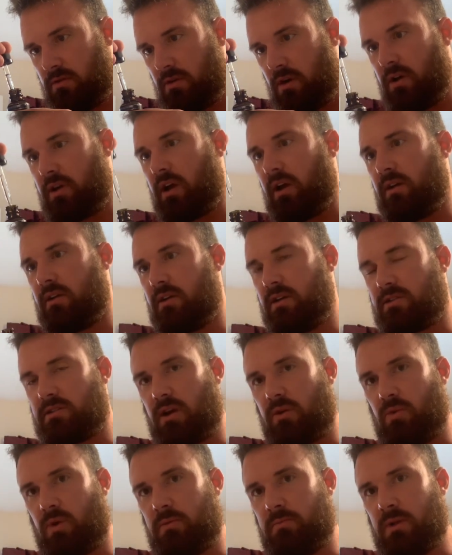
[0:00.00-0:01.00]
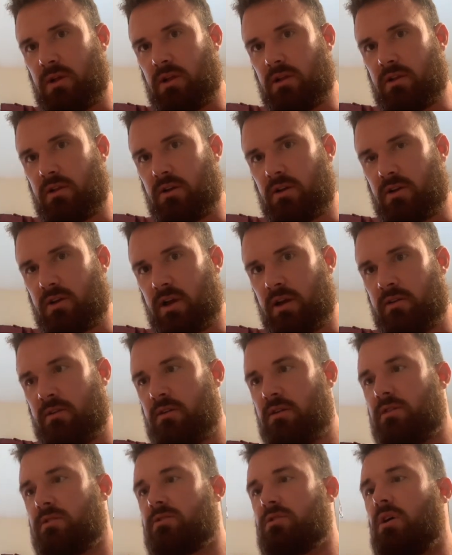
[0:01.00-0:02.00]
Okay, it's at 1 milliliter. Okay,
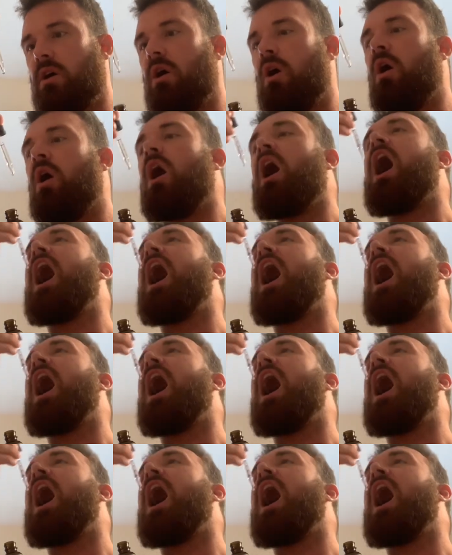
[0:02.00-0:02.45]
so.